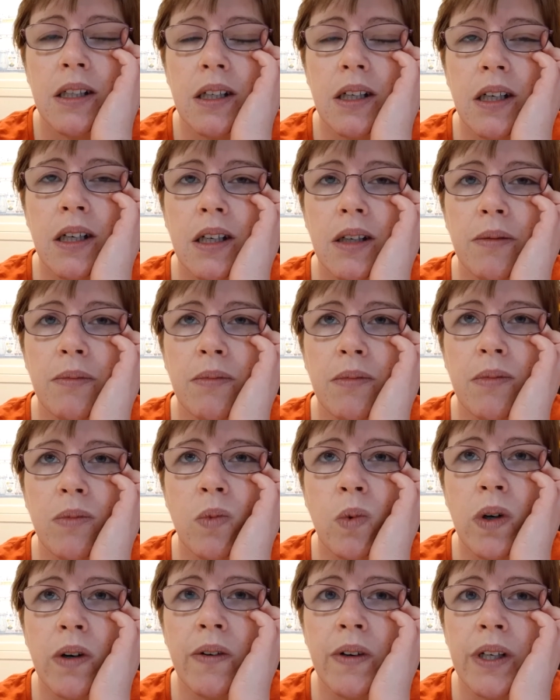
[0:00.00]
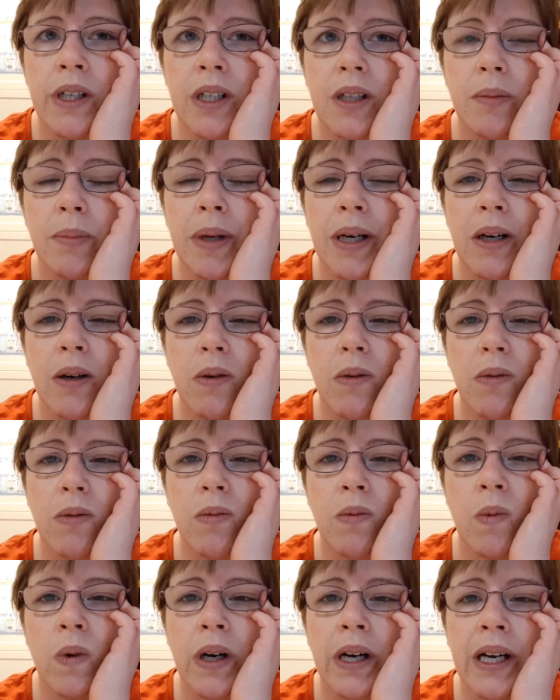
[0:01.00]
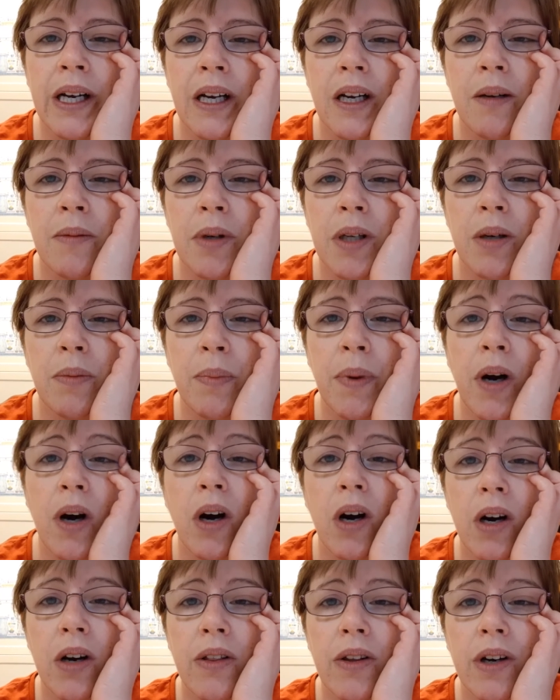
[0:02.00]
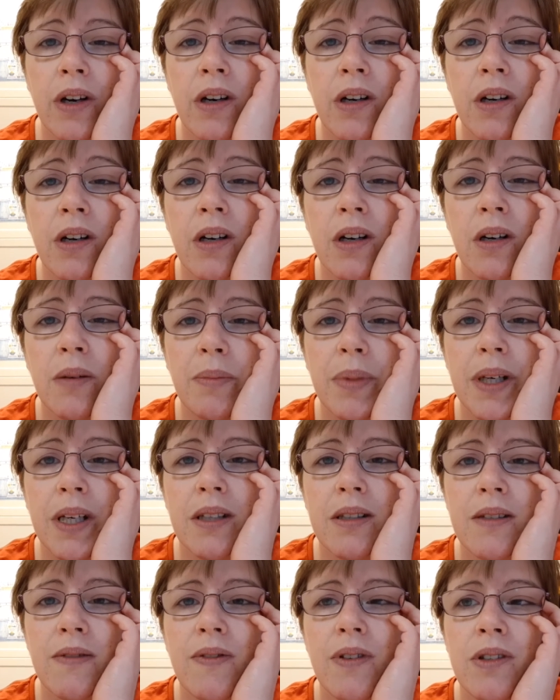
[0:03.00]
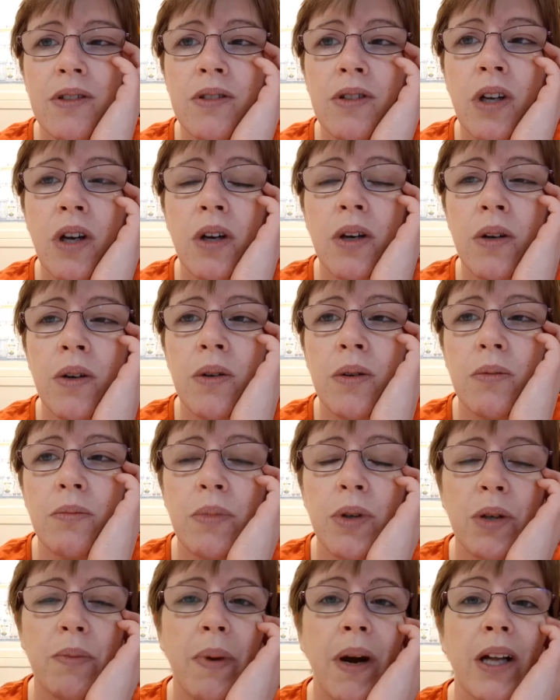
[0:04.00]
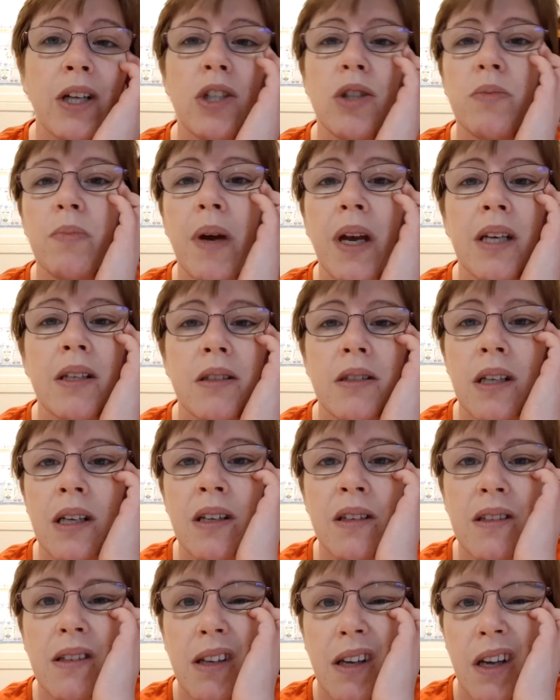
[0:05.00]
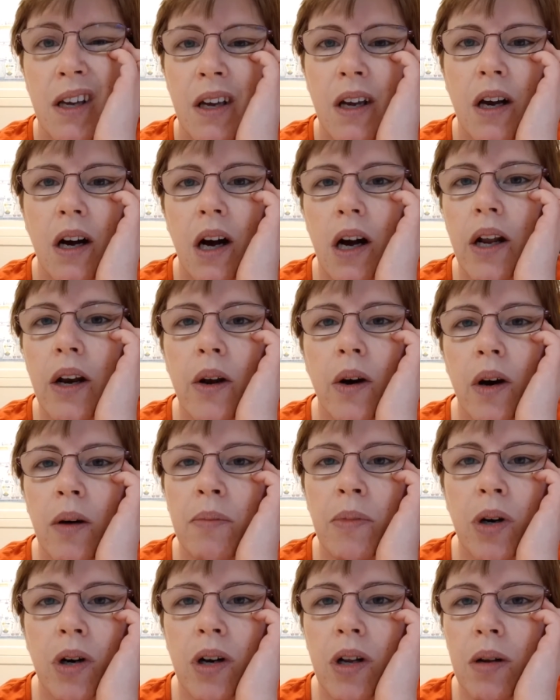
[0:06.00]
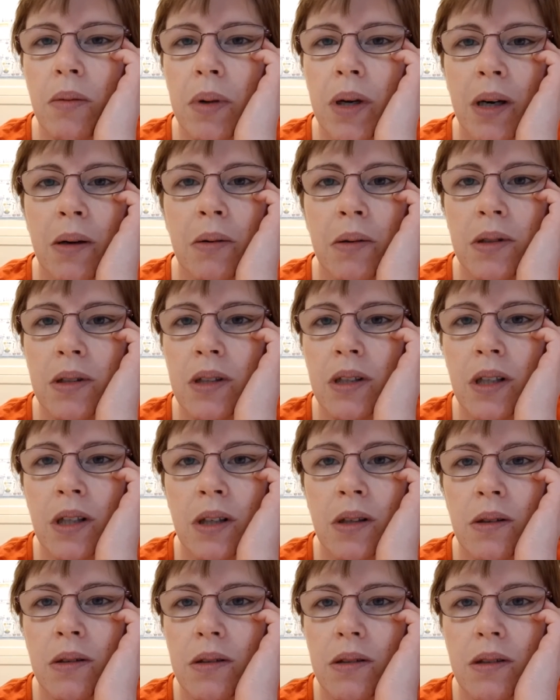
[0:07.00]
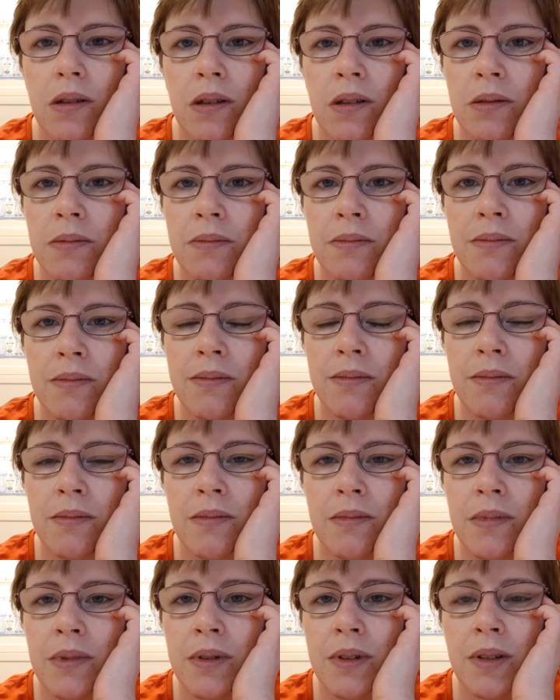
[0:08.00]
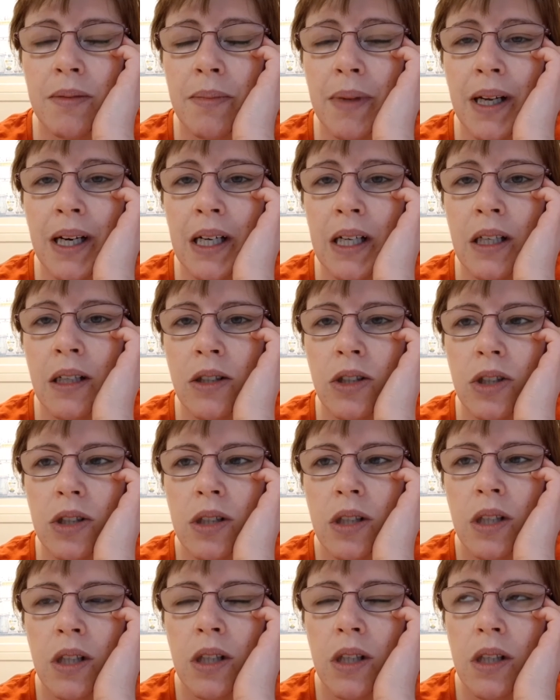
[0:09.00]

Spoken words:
I'm worried about where I'm going to park the car because if there's no blue badge spaces, I know I'm not going to be able to manage.